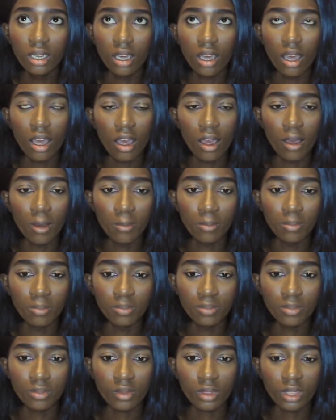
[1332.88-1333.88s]

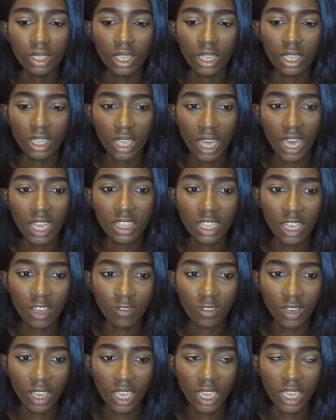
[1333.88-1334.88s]
Had that
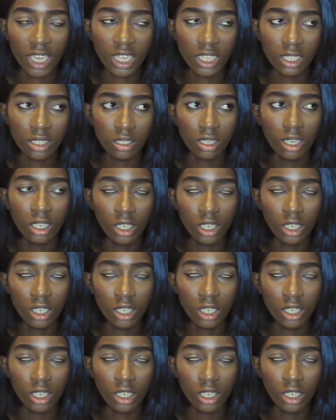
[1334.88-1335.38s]
flight again,